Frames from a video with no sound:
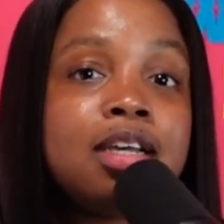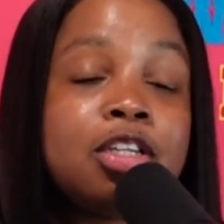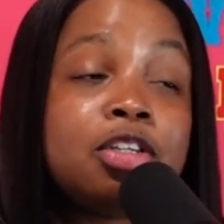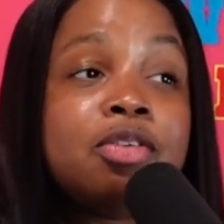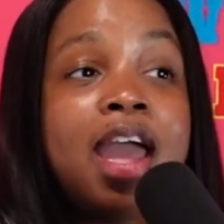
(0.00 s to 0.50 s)
Do
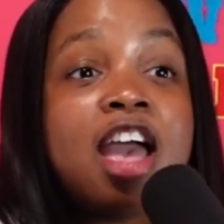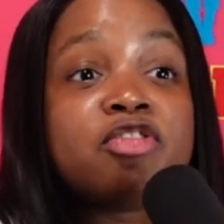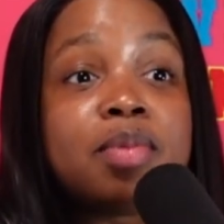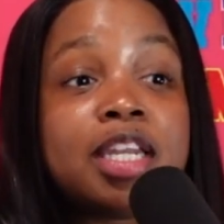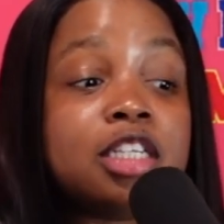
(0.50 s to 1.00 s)
you have
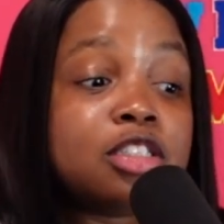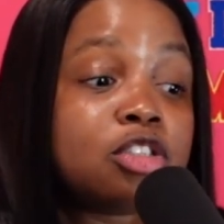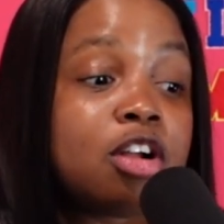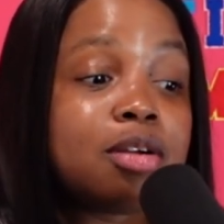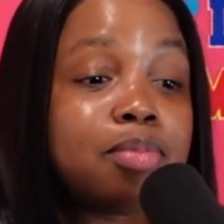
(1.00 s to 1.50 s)
money to
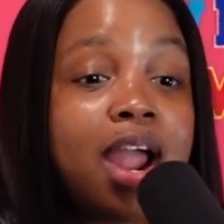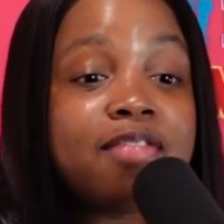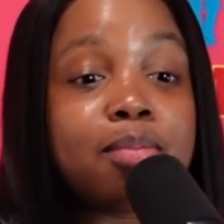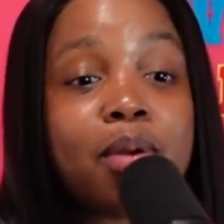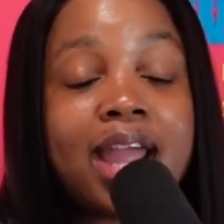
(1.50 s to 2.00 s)
start a
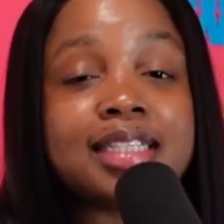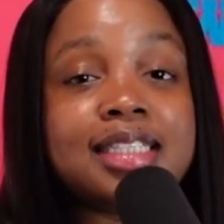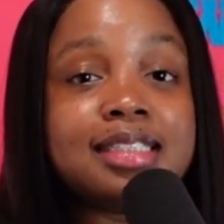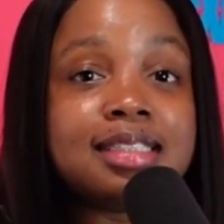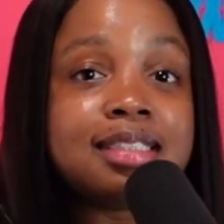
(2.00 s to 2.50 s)
private
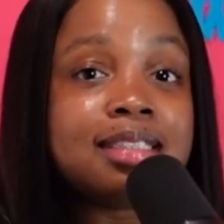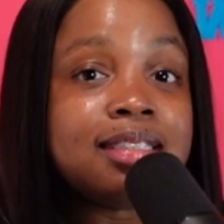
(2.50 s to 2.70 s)
practice?